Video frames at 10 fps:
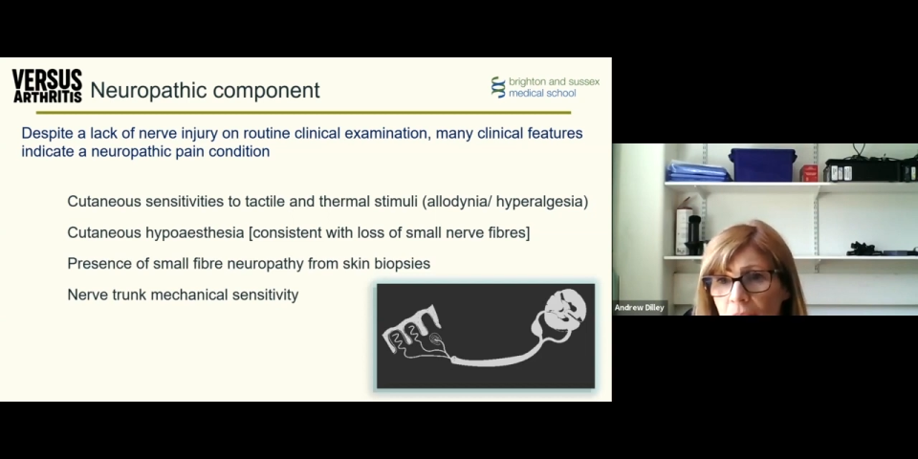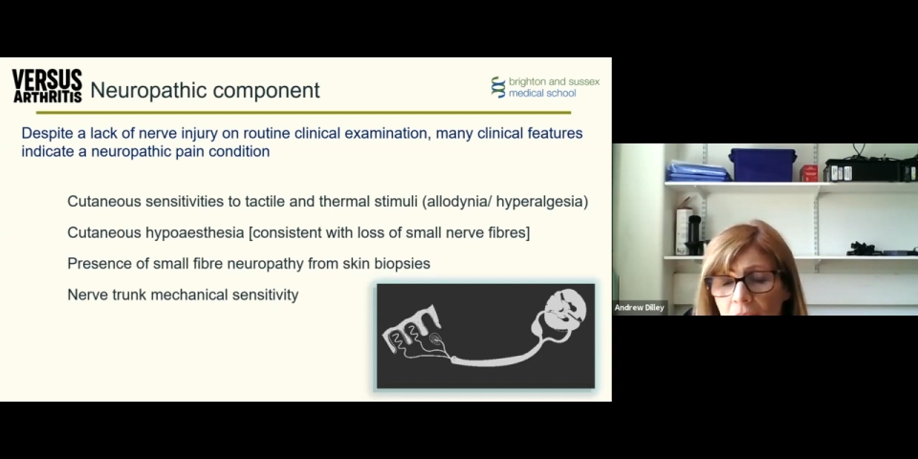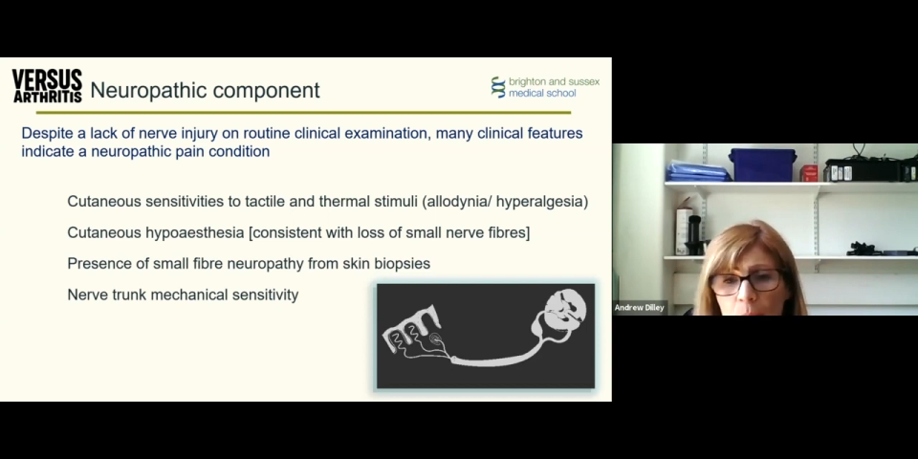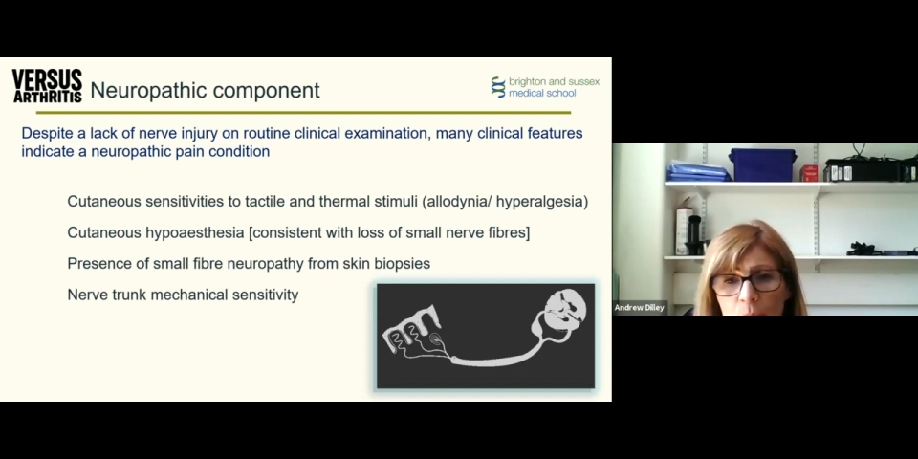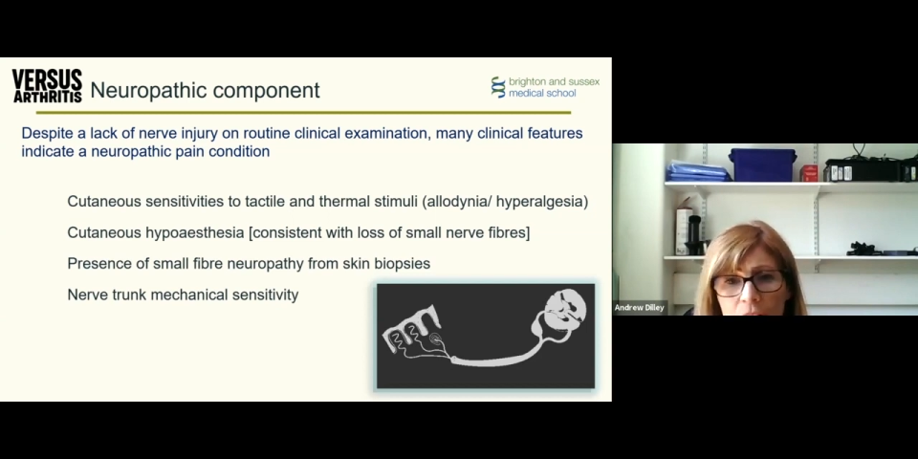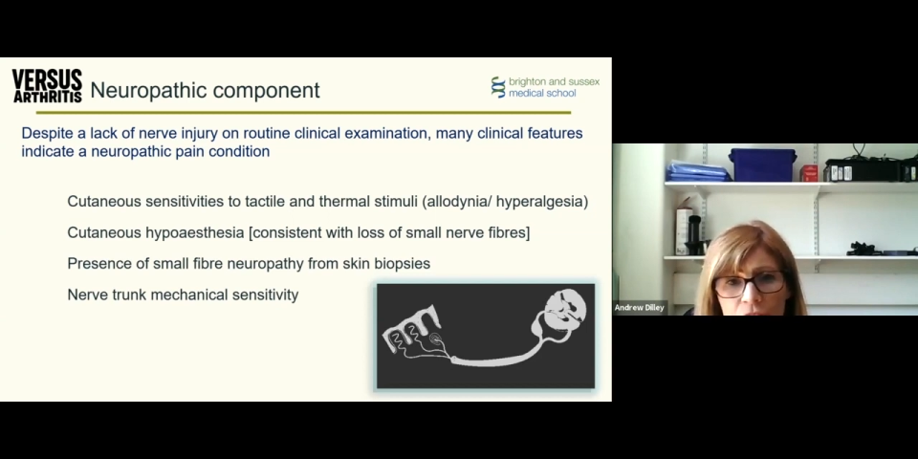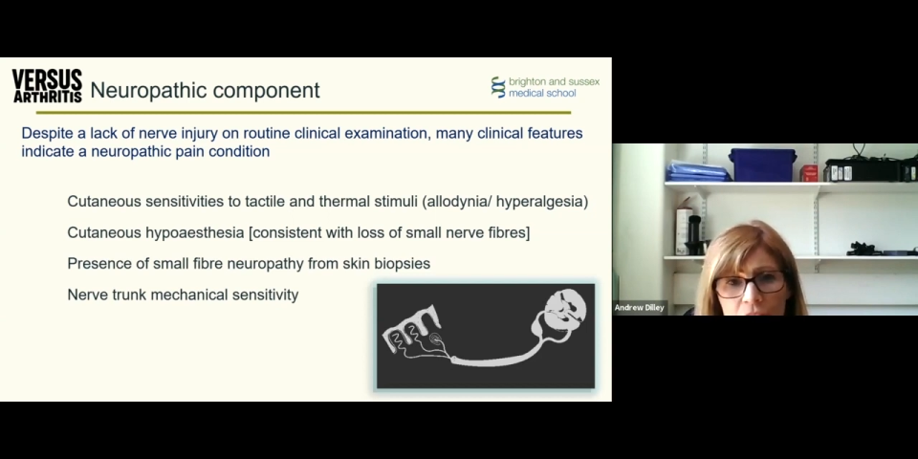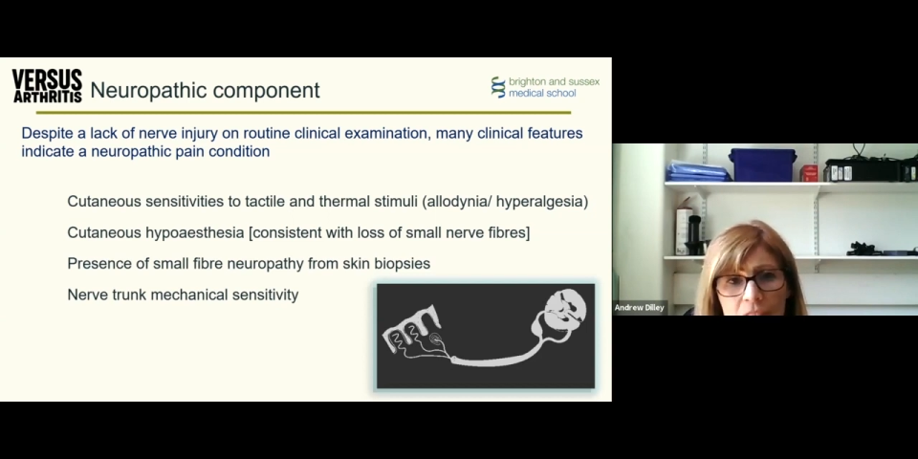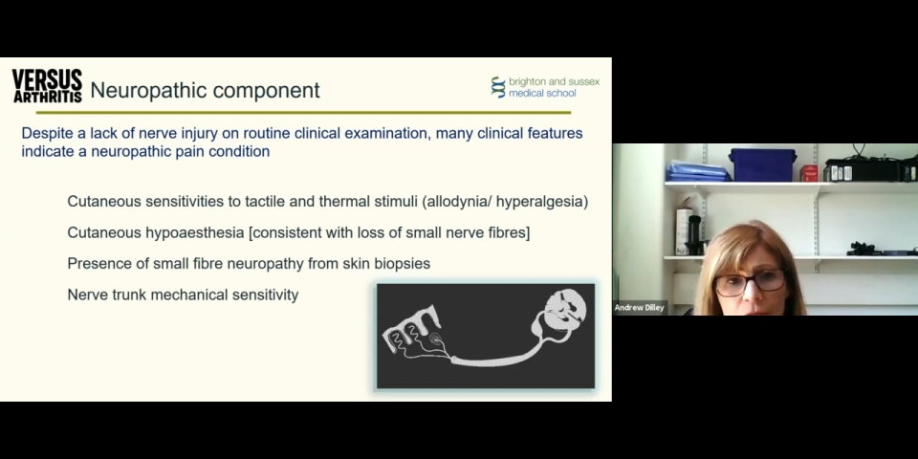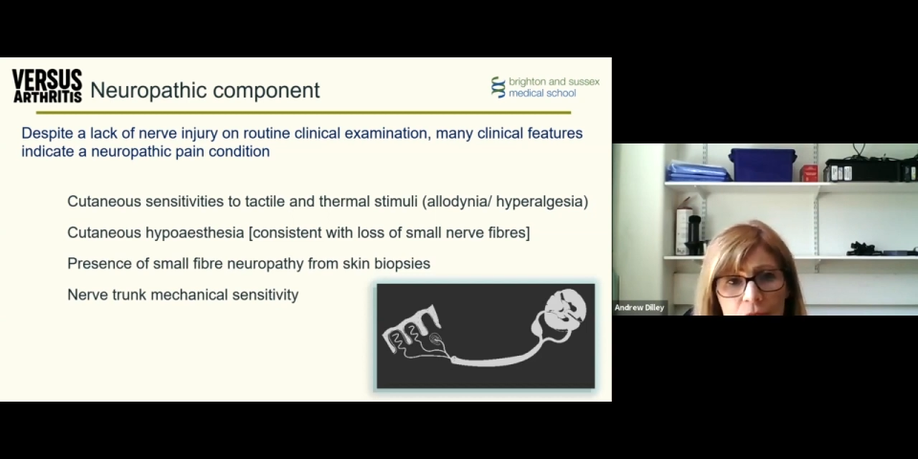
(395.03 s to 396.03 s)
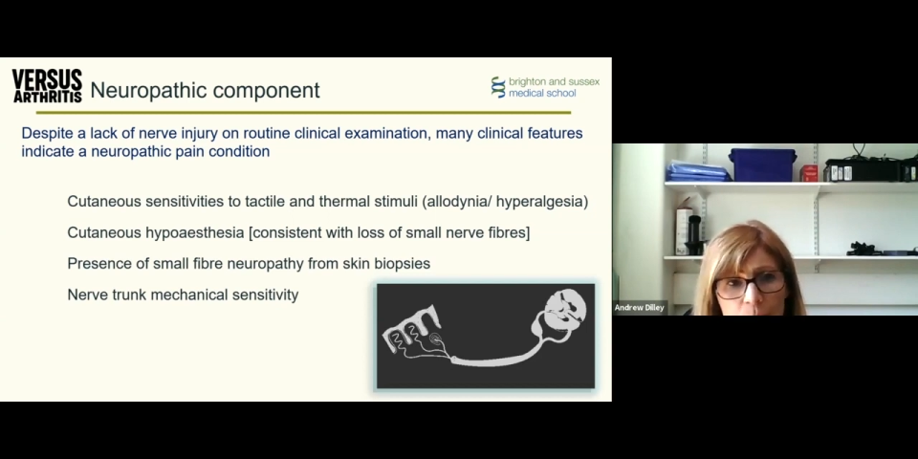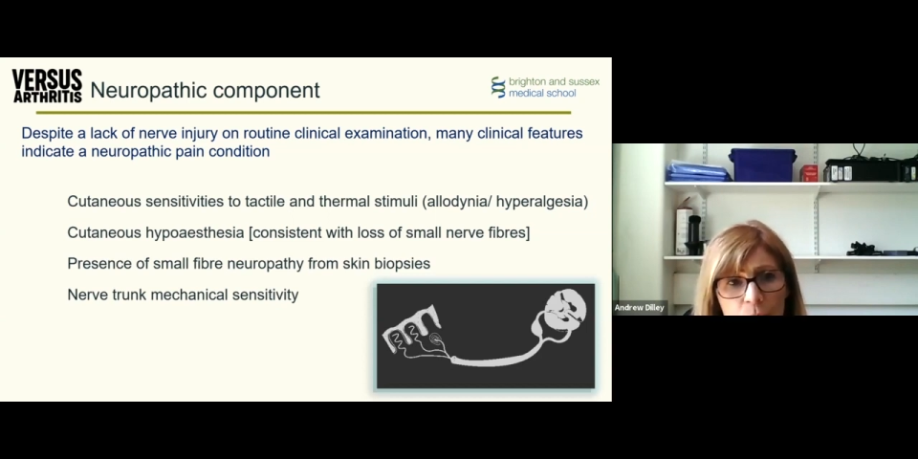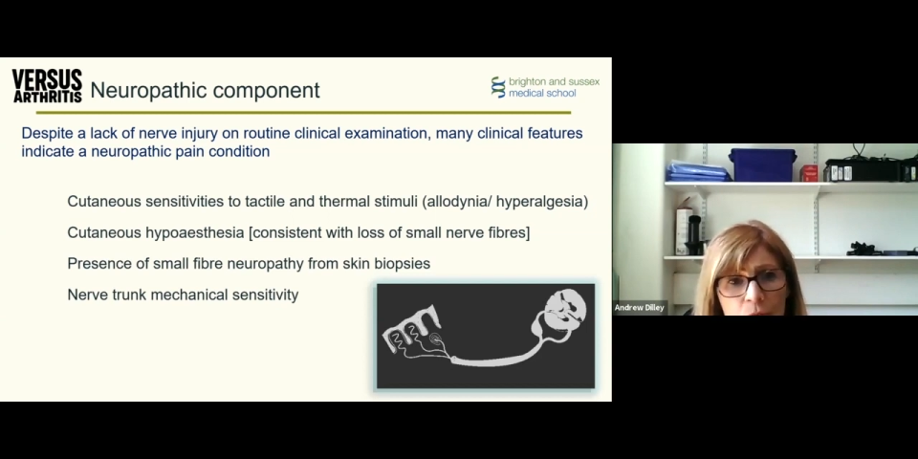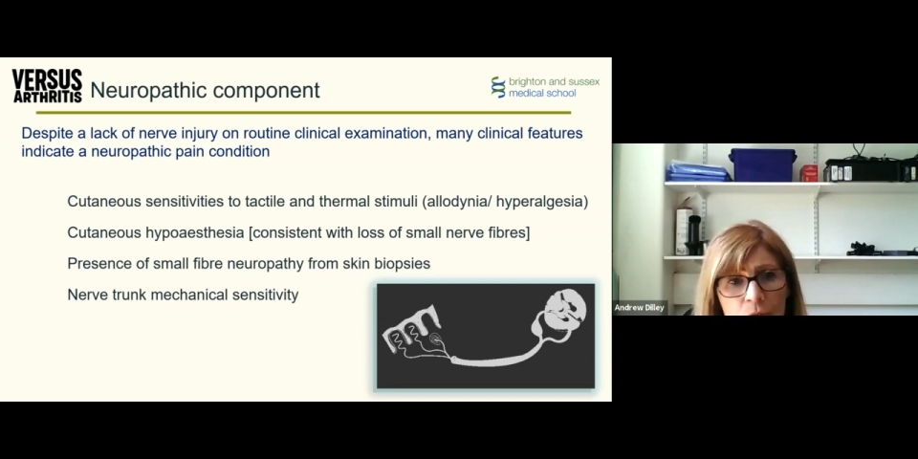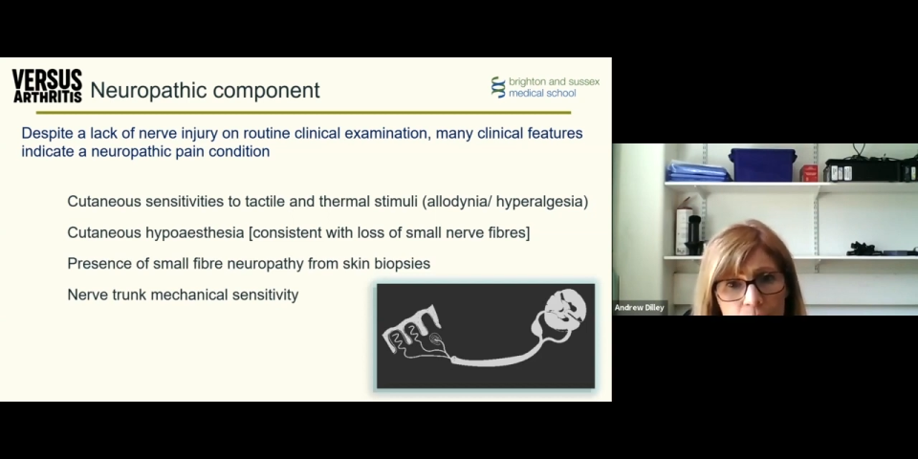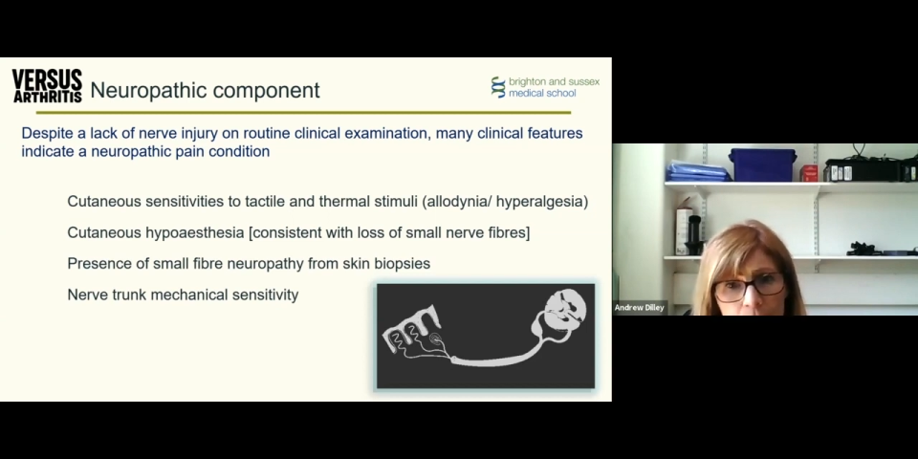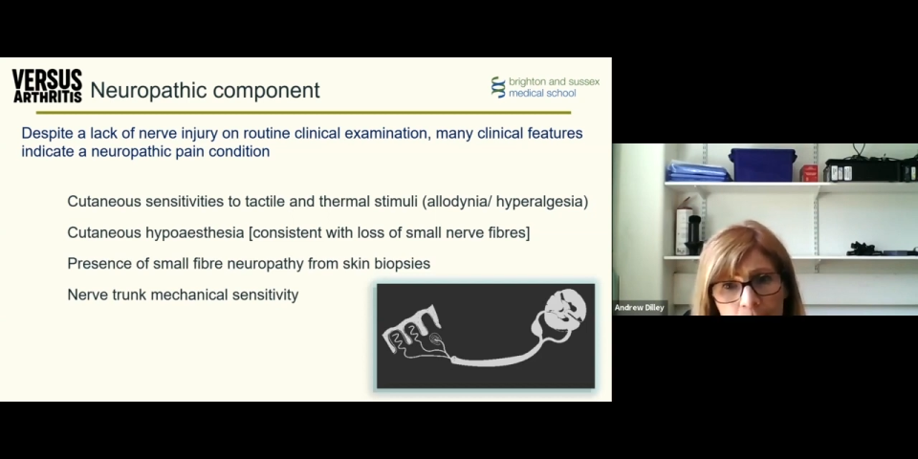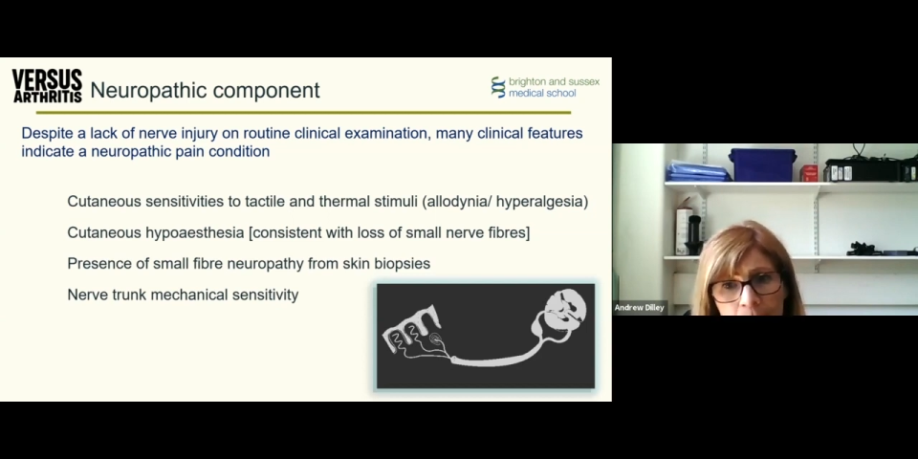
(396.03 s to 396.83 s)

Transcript: be a hyperalgesic response.